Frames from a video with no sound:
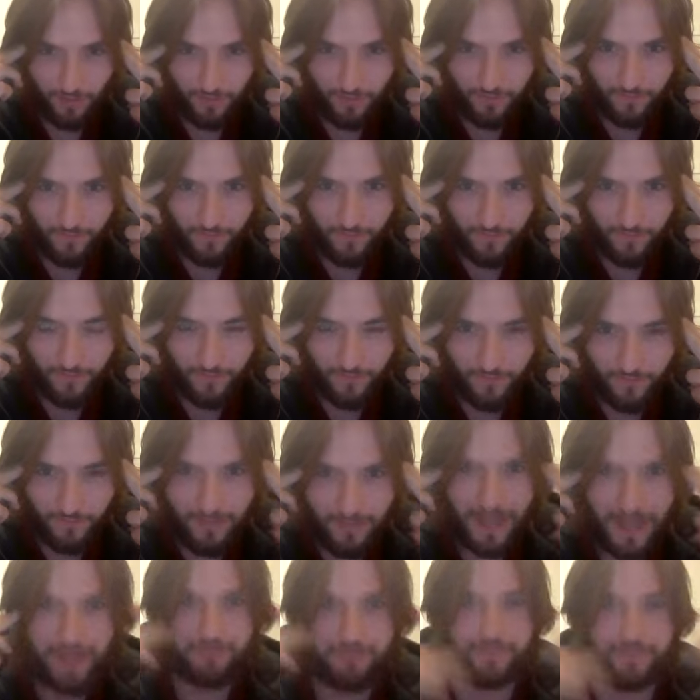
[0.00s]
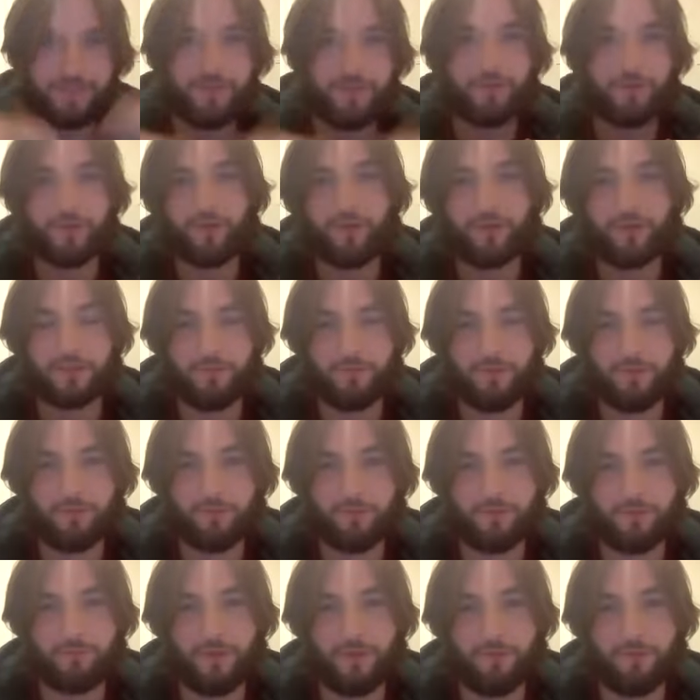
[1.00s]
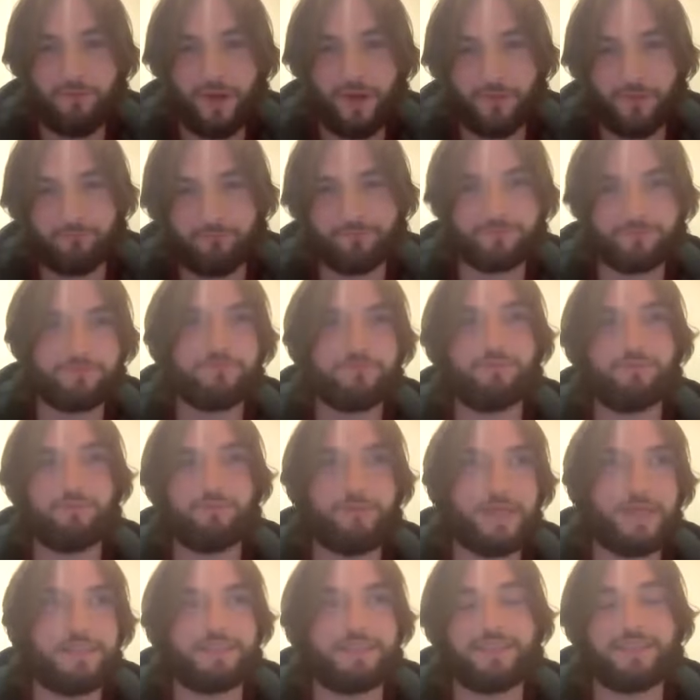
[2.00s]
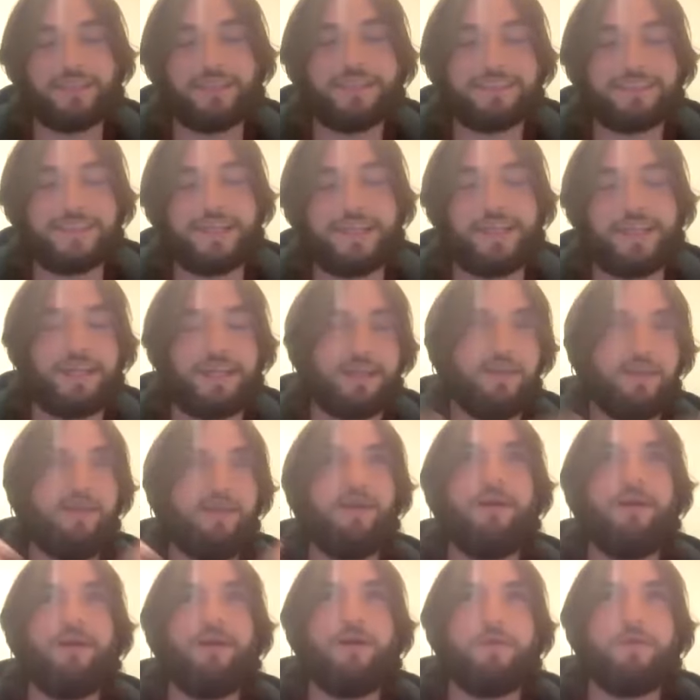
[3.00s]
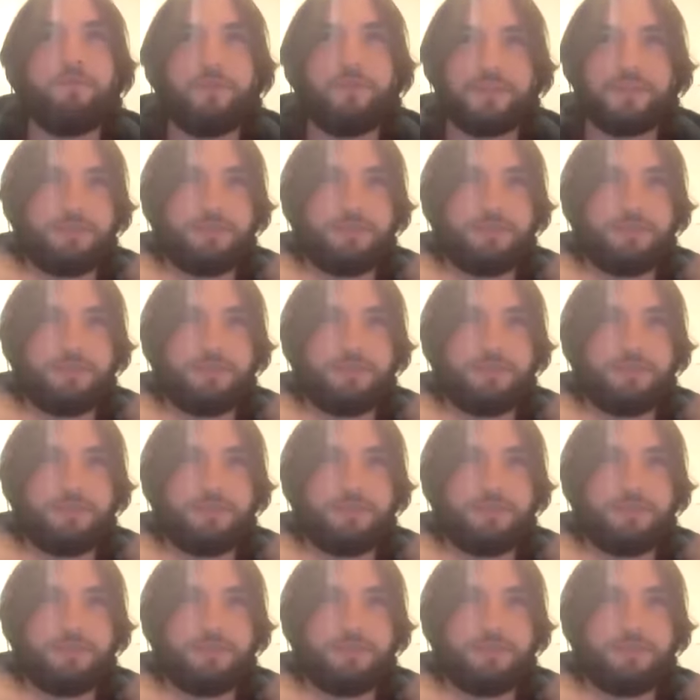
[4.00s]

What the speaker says: other than having the odd argument with my mum, basically saying, he